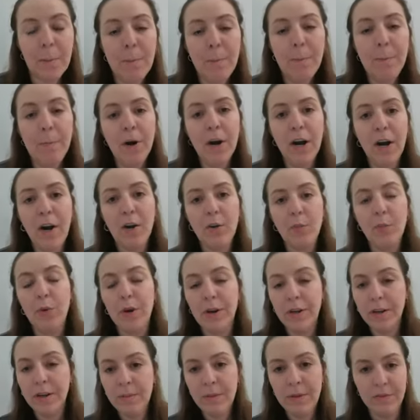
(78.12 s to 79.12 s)
but we're
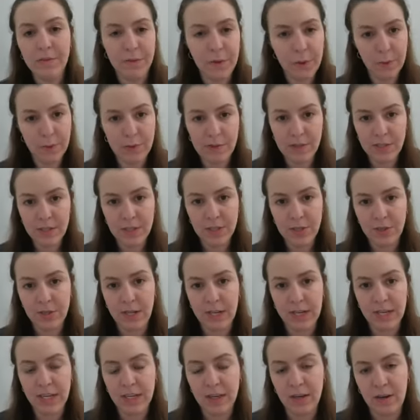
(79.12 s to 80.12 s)
going to be focusing
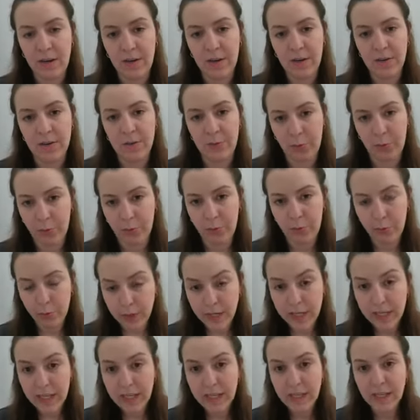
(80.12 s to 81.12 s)
today on
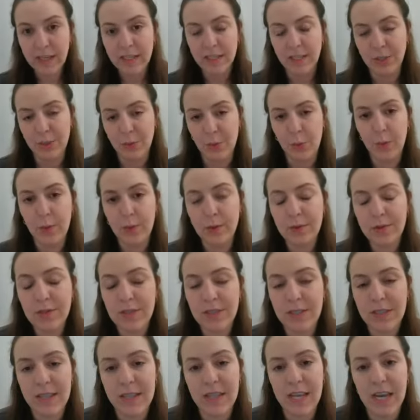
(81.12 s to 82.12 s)
three
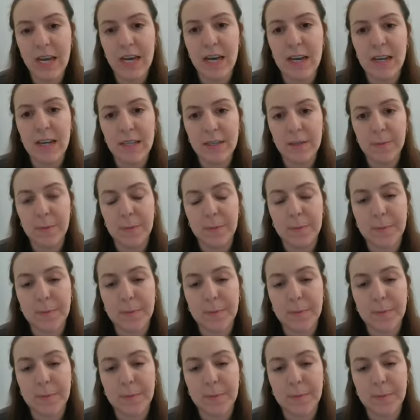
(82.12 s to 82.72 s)
tools that